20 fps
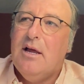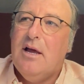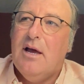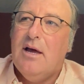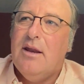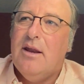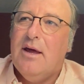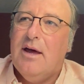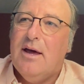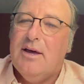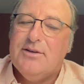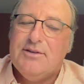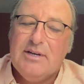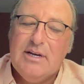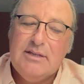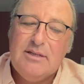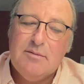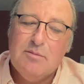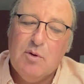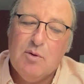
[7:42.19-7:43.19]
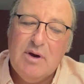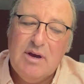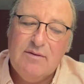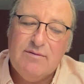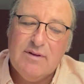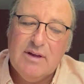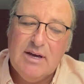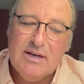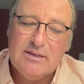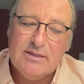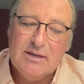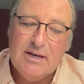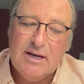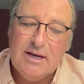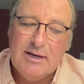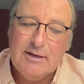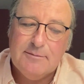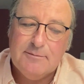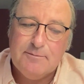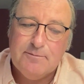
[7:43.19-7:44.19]
And I said to my wife last
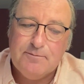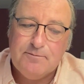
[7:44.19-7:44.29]
night,